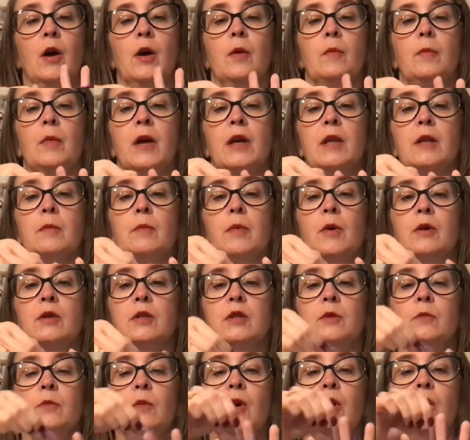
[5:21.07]
Pick the
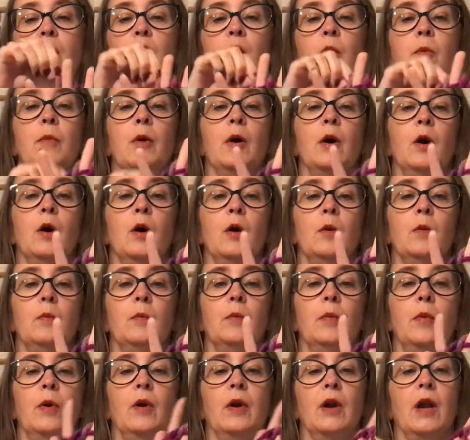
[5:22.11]
bottom one up,
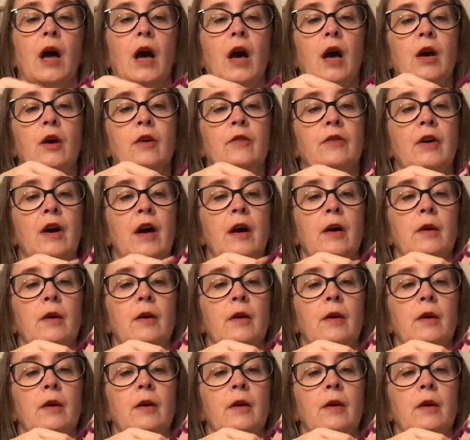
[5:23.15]
pull it over,